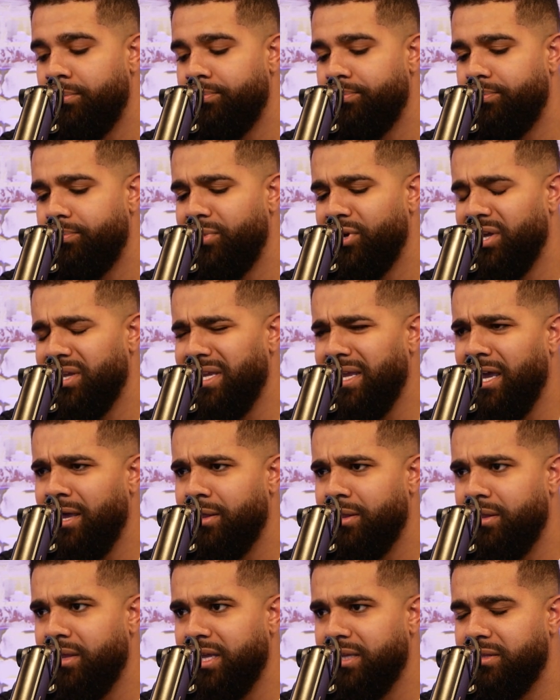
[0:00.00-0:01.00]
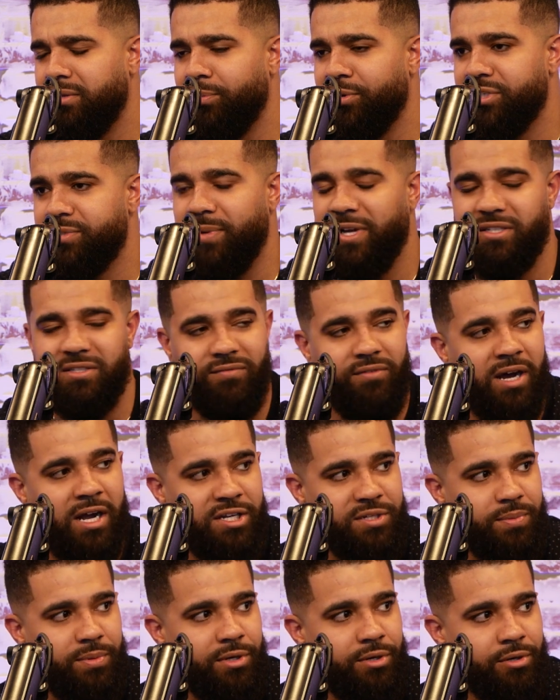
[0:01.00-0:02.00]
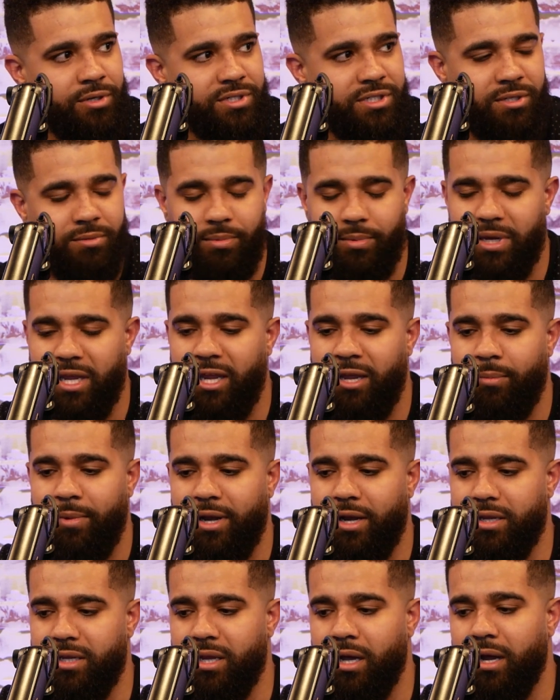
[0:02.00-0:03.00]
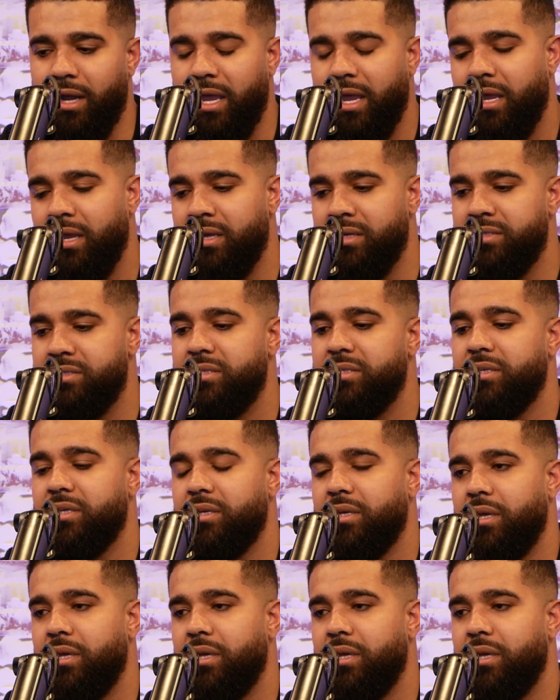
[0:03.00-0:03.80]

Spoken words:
but yeah, like the perspective of entrepreneurship came at a young age.